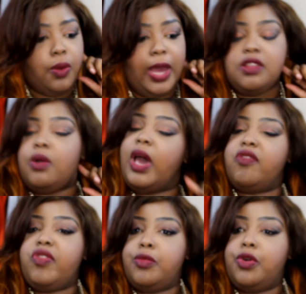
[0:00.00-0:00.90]
I don't
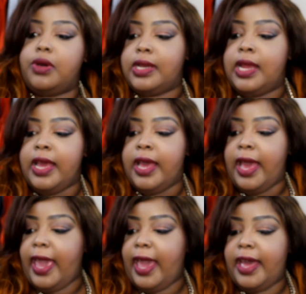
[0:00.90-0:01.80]
have them on
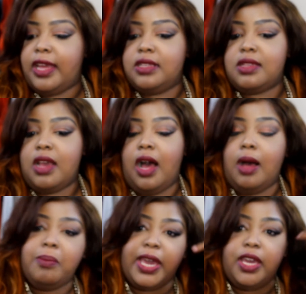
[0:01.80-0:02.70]
and
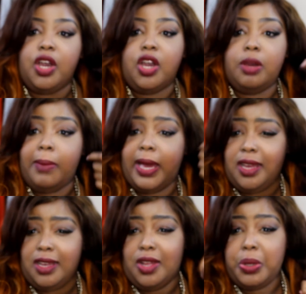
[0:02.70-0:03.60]
uh, my
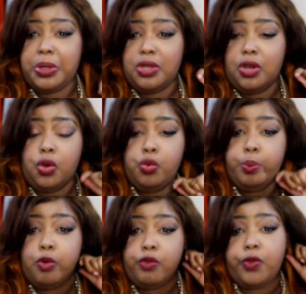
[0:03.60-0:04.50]
my gold
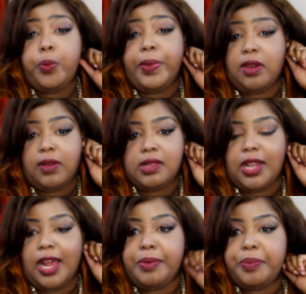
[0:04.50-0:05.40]
hoop rope earrings. A
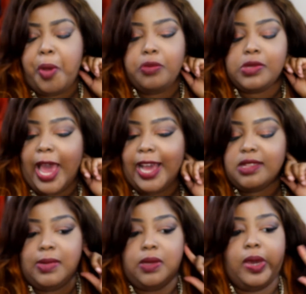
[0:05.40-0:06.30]
lot of people always
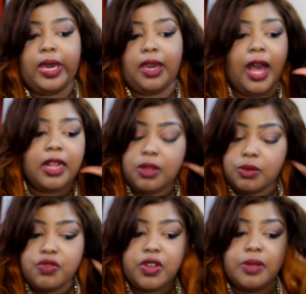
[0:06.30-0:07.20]
ask me where I got
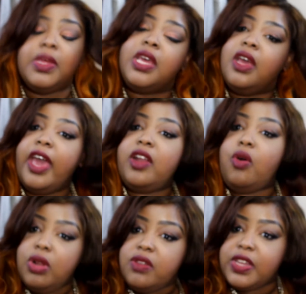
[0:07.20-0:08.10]
those from and
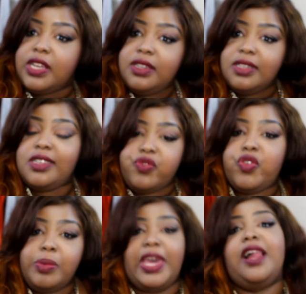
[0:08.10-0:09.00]
all of it is
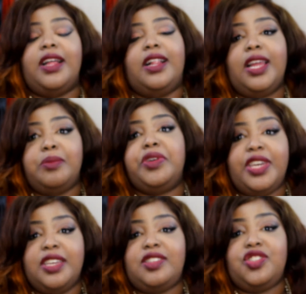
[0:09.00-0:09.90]
from Glamour
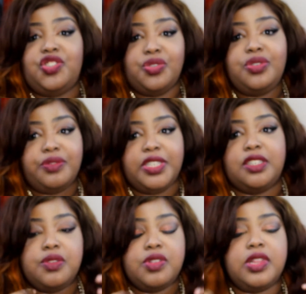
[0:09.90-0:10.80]
Kisses Jewelry
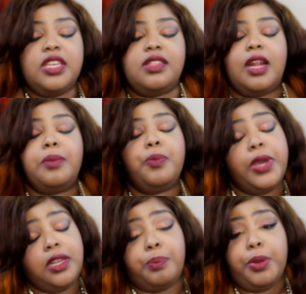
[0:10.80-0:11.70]
and those are things that I
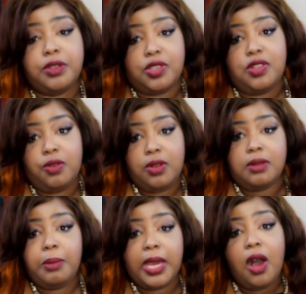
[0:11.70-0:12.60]
went and purchased
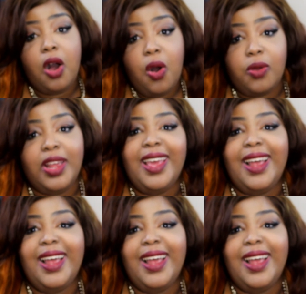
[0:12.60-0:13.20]
on my own.